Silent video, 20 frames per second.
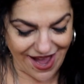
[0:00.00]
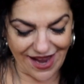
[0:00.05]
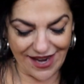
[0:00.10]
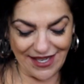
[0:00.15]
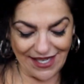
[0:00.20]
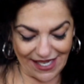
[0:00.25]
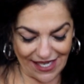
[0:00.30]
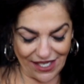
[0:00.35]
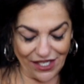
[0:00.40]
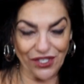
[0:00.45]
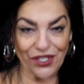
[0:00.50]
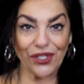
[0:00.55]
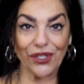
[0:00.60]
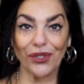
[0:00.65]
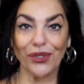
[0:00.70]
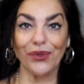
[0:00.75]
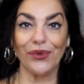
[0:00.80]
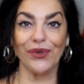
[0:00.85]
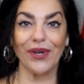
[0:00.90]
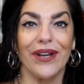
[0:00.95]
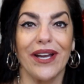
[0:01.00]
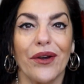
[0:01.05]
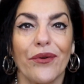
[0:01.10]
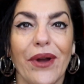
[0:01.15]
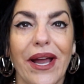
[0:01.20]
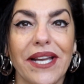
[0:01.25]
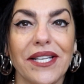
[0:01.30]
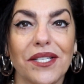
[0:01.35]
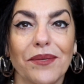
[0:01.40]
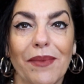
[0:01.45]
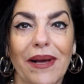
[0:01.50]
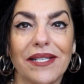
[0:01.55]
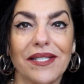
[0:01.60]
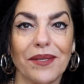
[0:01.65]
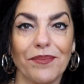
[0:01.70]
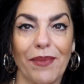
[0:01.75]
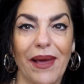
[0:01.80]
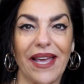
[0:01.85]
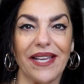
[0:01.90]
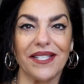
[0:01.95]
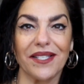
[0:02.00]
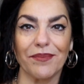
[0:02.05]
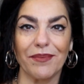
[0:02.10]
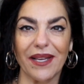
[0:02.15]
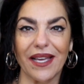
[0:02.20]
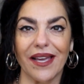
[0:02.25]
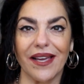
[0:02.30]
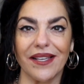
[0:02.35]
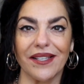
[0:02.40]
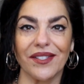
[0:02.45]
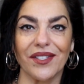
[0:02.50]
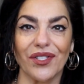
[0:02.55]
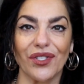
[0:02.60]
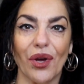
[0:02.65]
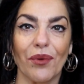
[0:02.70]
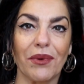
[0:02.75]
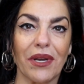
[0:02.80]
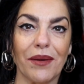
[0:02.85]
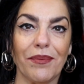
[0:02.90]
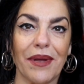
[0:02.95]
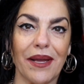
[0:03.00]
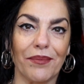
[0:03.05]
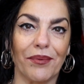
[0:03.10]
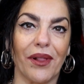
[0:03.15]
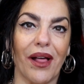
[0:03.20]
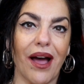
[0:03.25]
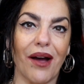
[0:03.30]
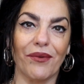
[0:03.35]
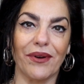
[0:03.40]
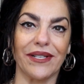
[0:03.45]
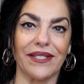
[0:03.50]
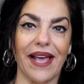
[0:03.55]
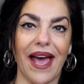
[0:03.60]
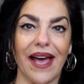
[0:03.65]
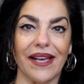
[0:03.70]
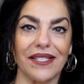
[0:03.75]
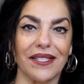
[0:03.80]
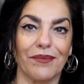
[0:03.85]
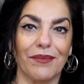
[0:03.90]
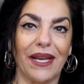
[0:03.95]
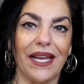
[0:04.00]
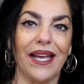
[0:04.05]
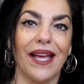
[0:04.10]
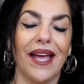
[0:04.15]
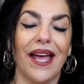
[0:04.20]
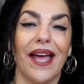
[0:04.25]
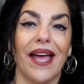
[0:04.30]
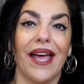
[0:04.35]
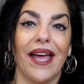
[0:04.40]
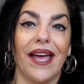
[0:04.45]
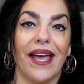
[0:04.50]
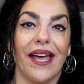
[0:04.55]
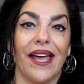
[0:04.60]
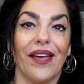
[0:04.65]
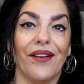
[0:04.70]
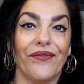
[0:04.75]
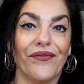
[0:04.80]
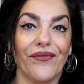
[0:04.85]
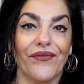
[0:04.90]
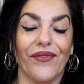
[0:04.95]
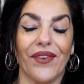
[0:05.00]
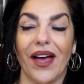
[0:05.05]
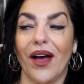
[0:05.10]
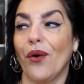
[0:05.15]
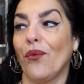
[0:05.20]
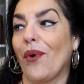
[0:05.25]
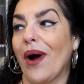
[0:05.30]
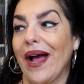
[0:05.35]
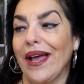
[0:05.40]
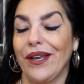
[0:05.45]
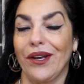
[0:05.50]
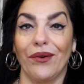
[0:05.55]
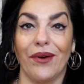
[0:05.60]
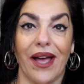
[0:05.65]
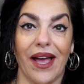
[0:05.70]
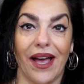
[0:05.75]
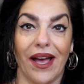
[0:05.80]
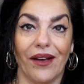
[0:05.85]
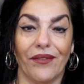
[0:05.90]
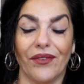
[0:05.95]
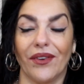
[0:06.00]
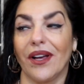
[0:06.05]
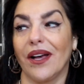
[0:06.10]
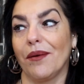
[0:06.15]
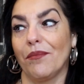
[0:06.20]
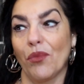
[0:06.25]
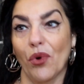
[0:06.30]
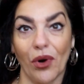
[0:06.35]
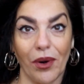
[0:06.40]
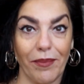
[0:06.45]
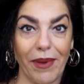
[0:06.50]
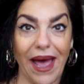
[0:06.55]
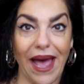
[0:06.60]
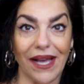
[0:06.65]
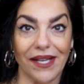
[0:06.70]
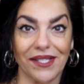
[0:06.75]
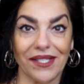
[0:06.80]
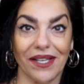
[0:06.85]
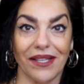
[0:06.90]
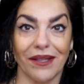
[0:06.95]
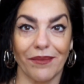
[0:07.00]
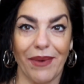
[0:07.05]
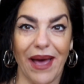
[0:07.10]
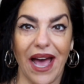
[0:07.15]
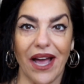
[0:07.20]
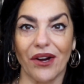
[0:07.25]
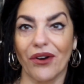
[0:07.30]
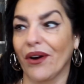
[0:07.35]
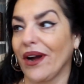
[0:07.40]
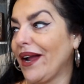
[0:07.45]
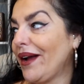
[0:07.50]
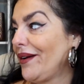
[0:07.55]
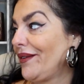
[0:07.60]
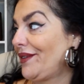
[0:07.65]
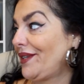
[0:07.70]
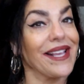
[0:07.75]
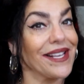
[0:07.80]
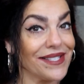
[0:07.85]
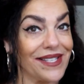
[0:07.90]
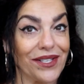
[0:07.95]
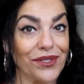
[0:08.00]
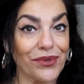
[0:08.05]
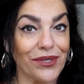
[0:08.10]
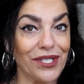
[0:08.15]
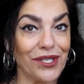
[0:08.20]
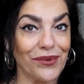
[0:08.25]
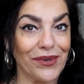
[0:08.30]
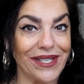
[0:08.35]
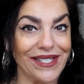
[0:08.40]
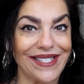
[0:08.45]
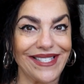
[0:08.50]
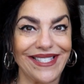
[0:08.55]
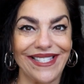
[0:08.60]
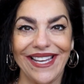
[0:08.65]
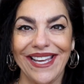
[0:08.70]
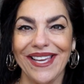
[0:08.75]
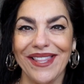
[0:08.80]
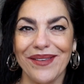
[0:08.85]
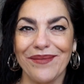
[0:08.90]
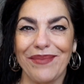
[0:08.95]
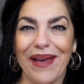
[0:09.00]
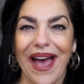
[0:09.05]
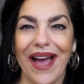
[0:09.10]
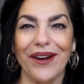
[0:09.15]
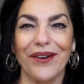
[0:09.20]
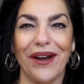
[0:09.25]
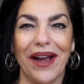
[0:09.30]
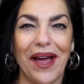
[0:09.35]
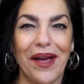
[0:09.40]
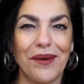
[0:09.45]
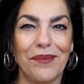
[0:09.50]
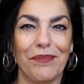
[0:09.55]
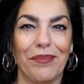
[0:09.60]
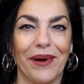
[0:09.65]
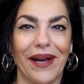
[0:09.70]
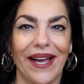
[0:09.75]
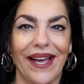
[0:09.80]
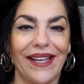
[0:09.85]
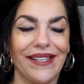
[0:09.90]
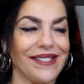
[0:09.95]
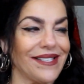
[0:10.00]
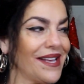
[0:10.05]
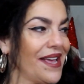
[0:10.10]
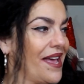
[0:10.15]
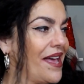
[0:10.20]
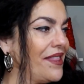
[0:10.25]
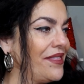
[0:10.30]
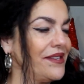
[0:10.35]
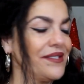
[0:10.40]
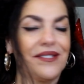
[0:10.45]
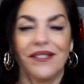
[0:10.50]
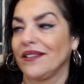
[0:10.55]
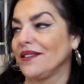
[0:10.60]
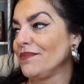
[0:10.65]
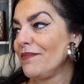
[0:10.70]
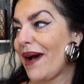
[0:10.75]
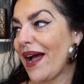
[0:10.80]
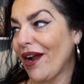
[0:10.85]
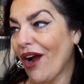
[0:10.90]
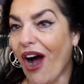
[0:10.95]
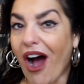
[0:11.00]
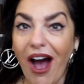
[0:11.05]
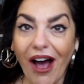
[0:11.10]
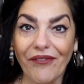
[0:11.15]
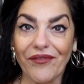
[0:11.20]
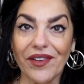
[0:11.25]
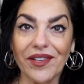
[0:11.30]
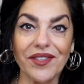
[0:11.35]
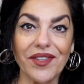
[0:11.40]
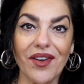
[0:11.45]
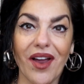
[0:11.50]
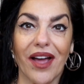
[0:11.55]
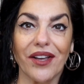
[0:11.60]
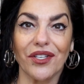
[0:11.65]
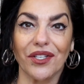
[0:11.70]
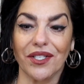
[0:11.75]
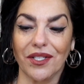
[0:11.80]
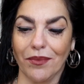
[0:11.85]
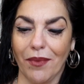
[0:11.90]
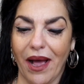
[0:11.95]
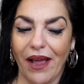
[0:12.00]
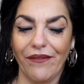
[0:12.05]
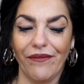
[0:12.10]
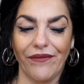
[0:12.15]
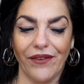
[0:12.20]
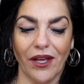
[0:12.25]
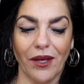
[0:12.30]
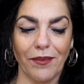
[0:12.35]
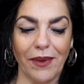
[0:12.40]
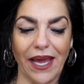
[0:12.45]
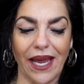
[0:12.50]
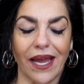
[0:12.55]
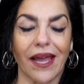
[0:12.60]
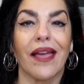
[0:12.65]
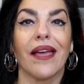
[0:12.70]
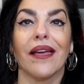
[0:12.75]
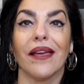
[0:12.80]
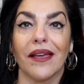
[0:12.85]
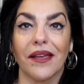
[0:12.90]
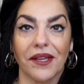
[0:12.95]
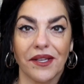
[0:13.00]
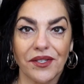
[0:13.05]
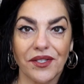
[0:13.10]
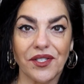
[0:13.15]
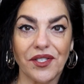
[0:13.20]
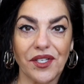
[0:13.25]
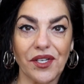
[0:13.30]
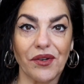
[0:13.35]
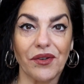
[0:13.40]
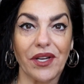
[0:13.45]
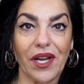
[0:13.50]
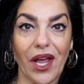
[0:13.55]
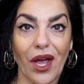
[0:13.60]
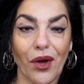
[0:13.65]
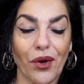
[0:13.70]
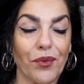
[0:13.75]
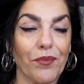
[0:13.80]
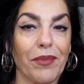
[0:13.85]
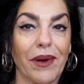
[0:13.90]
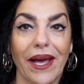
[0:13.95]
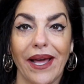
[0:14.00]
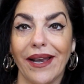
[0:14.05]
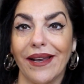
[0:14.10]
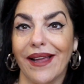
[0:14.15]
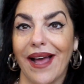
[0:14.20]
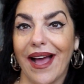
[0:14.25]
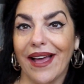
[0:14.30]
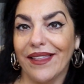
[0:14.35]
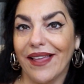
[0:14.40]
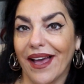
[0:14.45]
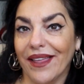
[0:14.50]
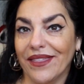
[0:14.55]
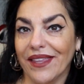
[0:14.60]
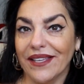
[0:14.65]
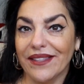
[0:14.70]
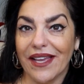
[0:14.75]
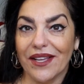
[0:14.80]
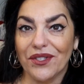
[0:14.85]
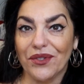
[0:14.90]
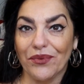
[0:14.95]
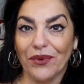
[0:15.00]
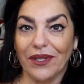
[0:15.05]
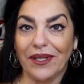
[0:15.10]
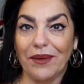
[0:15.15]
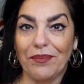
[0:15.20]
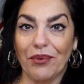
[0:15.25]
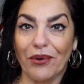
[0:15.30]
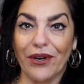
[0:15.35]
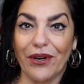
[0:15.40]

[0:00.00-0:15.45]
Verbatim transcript: I needed to rearrange my space because so many people always ask me if why I don't have more bags in the background. I guess that's what you want to see in the background, but this is my office, not just my filming studio but I, I, think that's really